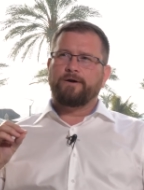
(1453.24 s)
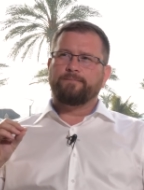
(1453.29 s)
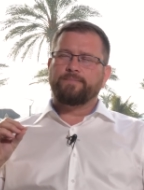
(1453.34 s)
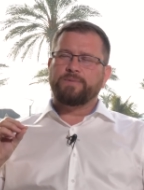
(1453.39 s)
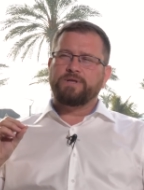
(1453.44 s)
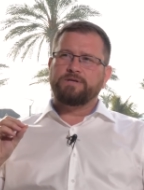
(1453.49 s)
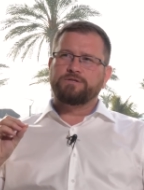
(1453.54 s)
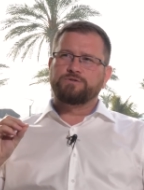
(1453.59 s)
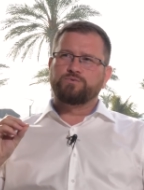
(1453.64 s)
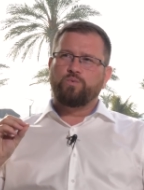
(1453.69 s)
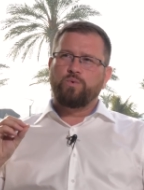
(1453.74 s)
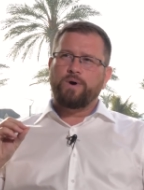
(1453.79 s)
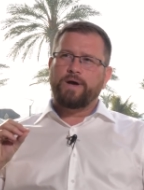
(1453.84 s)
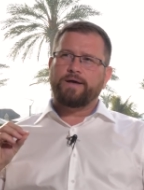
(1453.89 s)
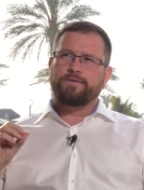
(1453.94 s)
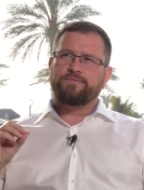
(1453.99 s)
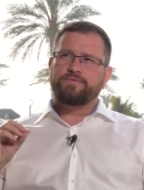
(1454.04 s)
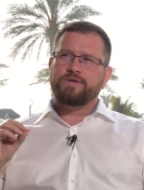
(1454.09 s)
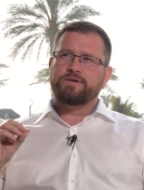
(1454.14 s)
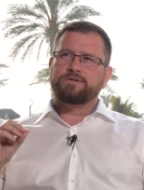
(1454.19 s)
is
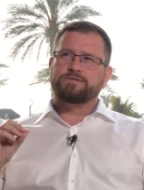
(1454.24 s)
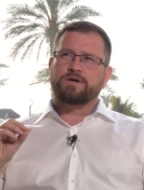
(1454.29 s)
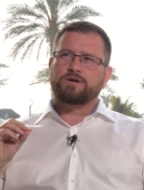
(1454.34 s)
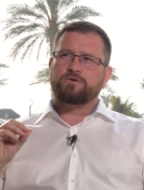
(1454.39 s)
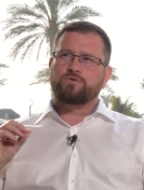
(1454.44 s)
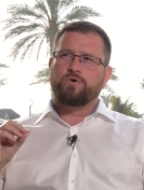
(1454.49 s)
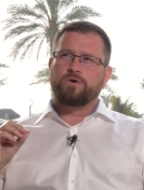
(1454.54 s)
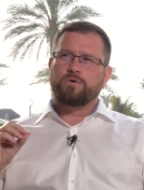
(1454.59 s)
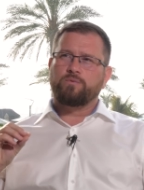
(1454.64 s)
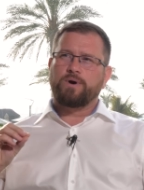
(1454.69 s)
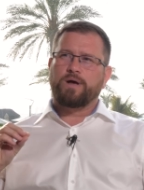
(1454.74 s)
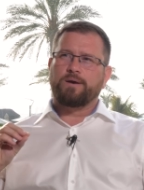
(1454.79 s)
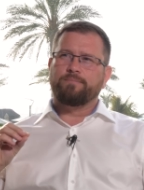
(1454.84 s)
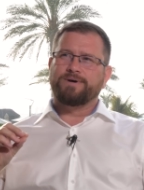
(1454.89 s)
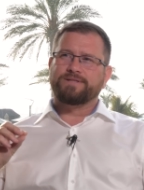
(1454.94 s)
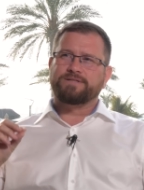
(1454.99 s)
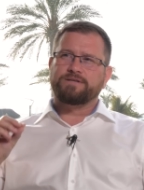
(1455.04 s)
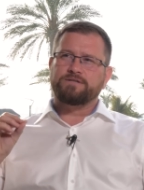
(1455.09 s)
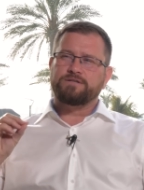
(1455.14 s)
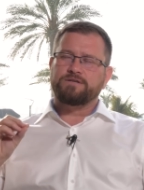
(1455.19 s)
when things are going well.
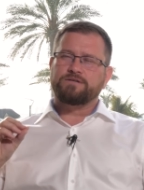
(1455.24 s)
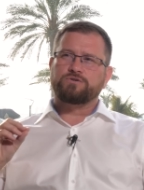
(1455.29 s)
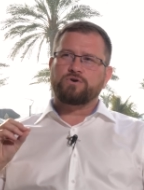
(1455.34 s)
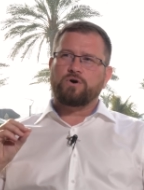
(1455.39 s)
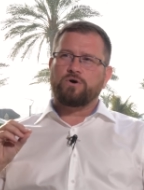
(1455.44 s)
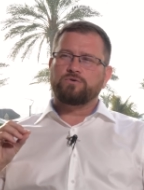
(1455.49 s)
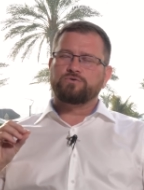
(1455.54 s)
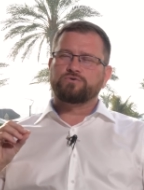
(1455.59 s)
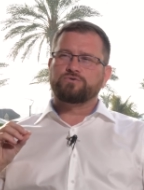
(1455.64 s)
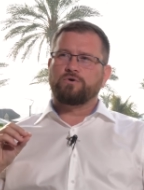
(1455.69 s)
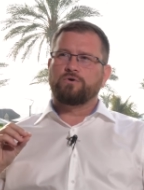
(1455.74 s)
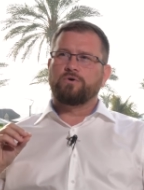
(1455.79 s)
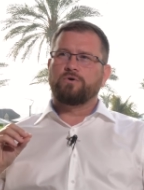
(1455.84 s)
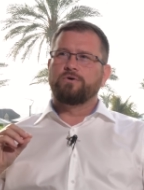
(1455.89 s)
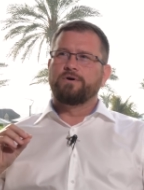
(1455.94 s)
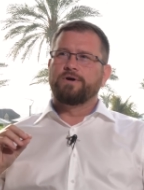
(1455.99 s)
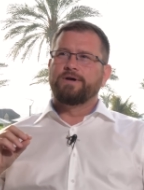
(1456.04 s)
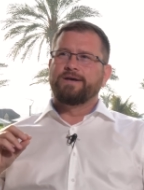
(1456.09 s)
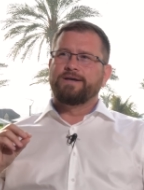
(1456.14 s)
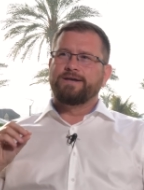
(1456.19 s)
But it is
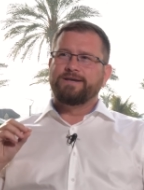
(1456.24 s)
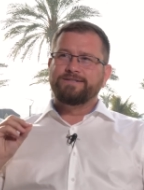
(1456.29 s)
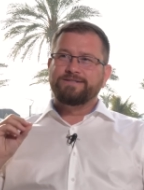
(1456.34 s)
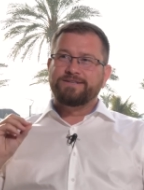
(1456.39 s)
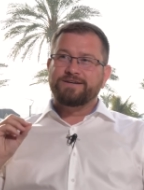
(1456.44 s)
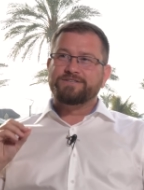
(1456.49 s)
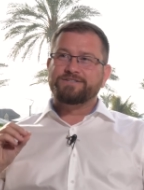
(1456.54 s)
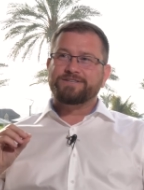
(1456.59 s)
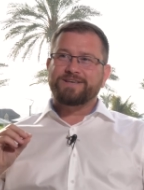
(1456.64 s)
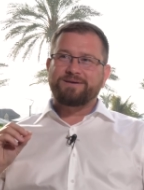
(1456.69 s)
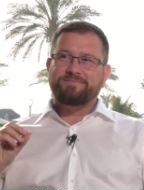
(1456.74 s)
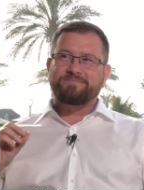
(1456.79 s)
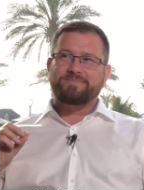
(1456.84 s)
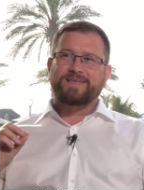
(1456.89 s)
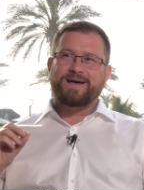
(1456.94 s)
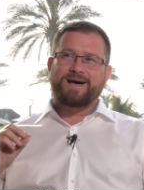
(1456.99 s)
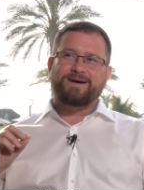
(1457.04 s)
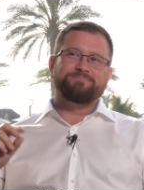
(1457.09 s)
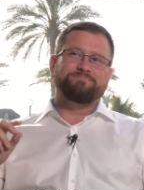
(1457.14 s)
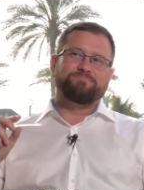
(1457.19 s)
also, in the same
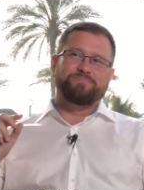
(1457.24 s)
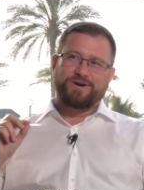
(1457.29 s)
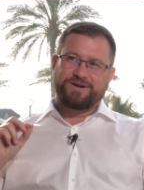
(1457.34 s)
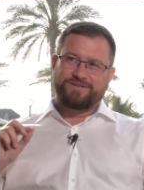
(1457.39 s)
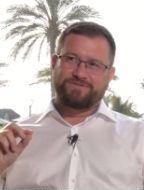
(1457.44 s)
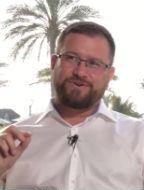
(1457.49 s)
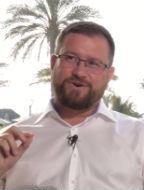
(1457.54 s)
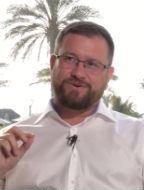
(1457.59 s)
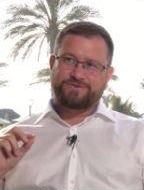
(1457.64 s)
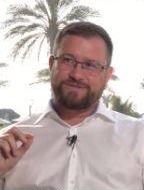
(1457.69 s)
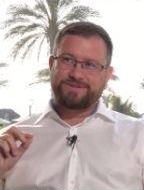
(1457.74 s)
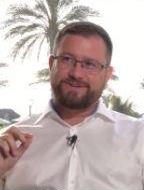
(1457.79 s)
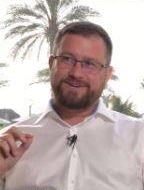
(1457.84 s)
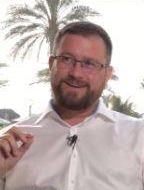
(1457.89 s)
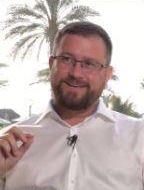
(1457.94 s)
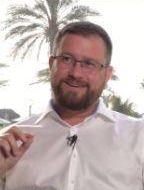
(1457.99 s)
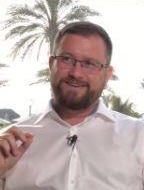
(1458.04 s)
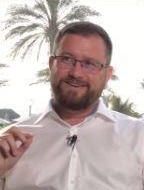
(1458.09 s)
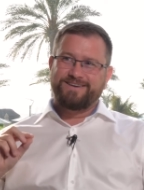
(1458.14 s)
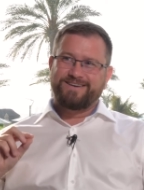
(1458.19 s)
time,
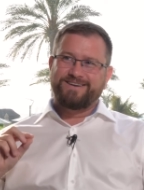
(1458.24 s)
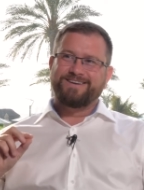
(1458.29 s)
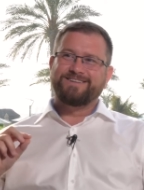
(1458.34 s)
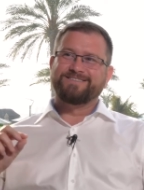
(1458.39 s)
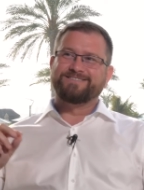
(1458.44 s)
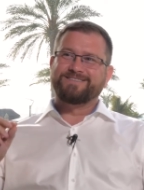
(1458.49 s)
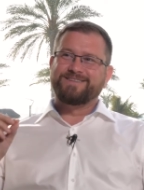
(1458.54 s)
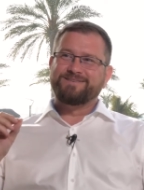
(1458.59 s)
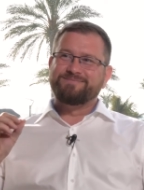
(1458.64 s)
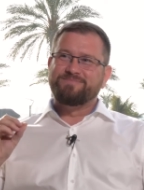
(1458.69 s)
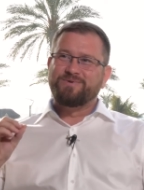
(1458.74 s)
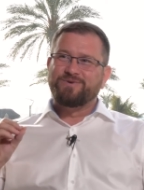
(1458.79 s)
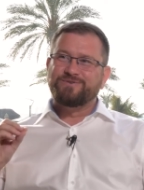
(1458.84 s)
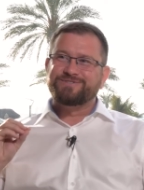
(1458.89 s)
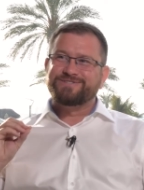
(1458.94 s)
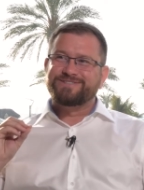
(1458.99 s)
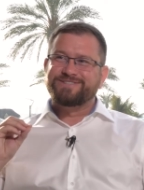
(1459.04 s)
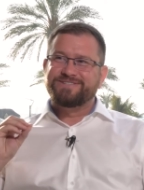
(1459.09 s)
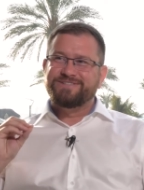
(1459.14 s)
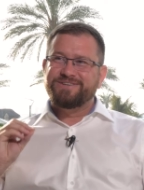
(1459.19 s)
paradoxically, it's the
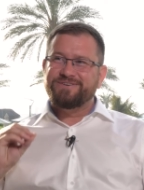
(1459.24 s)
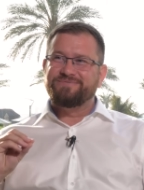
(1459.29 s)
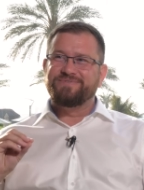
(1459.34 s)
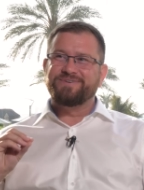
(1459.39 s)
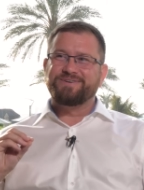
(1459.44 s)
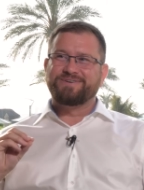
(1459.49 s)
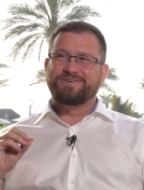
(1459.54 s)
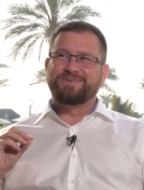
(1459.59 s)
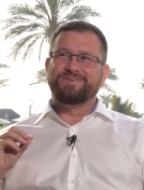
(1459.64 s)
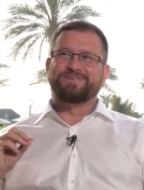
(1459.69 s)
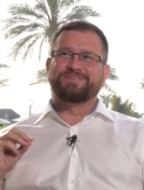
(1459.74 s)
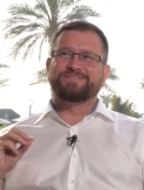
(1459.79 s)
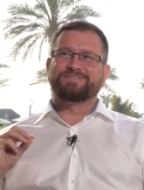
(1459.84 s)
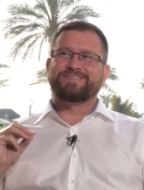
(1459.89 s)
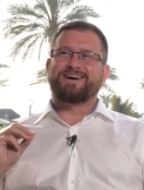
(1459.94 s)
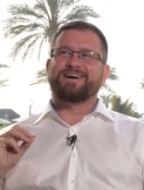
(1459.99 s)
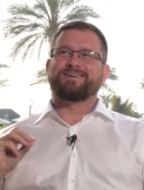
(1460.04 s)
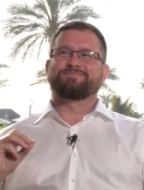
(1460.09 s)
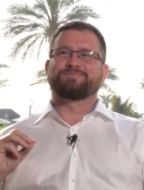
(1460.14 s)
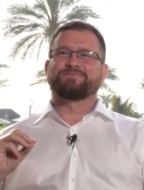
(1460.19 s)
most
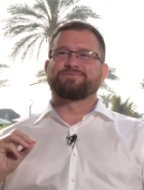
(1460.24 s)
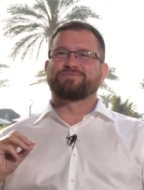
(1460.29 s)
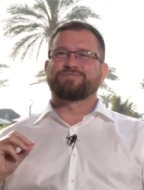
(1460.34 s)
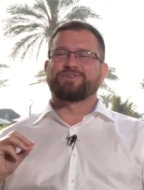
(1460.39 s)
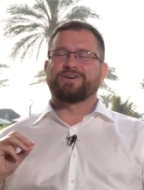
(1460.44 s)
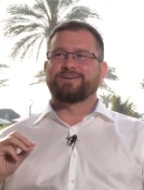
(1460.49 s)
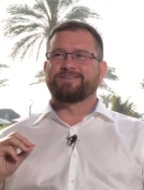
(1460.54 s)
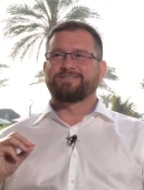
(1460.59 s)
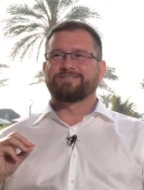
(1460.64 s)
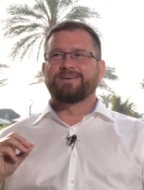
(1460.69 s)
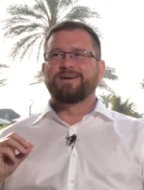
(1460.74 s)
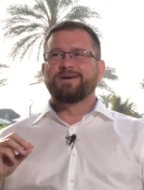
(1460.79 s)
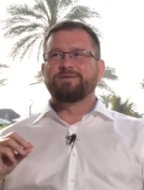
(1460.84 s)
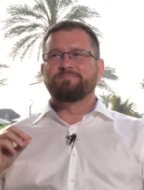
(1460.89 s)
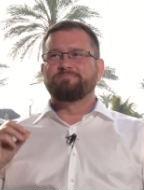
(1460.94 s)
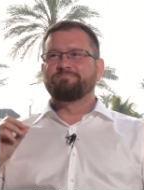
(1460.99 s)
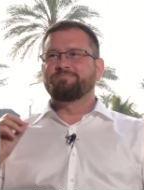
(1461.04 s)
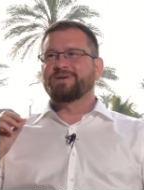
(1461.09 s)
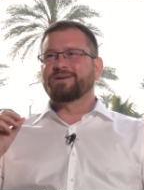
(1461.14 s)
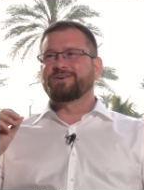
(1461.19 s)
difficult time to change
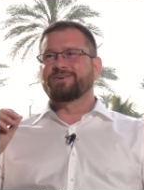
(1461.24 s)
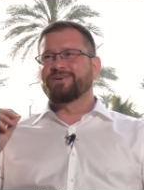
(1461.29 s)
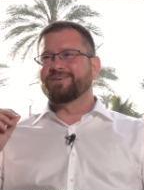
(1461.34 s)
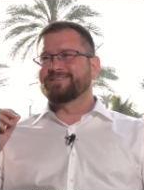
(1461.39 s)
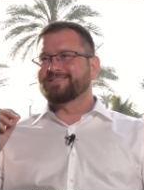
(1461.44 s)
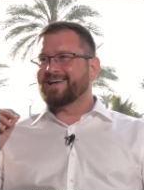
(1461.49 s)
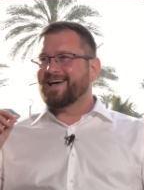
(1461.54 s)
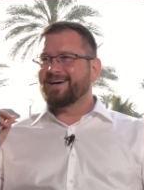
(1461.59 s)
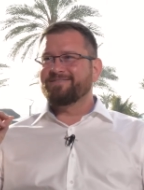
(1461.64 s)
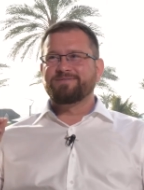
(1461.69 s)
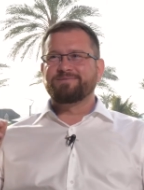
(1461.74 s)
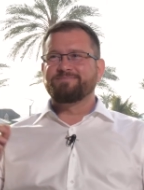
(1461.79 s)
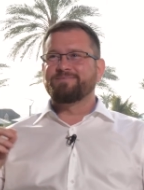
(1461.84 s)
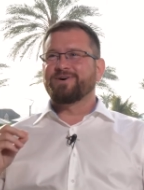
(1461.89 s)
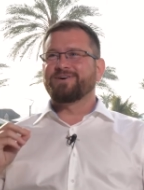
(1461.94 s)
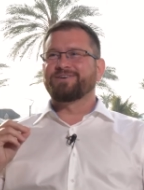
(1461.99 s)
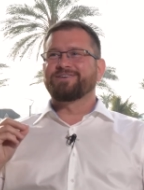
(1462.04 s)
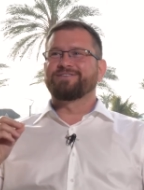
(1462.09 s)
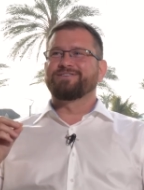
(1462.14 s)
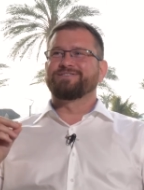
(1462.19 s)
because
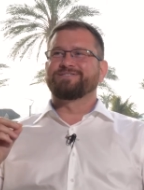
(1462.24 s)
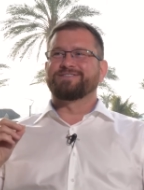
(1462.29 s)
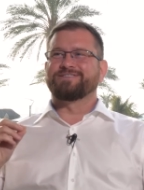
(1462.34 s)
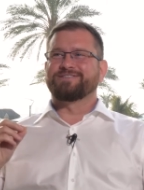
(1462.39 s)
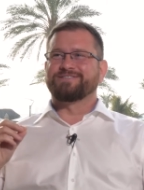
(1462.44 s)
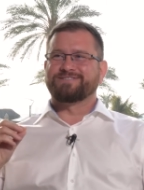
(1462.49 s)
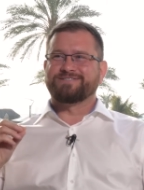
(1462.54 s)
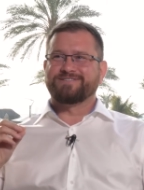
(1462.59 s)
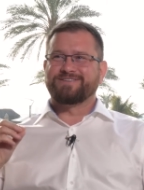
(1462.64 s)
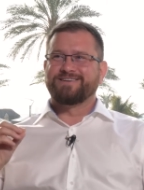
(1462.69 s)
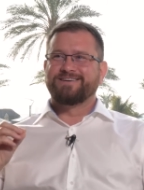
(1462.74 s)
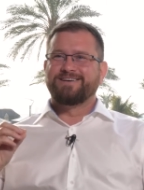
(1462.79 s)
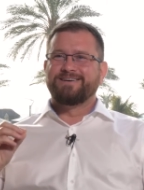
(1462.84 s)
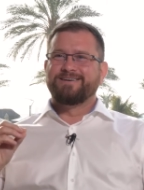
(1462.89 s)
everybody resists.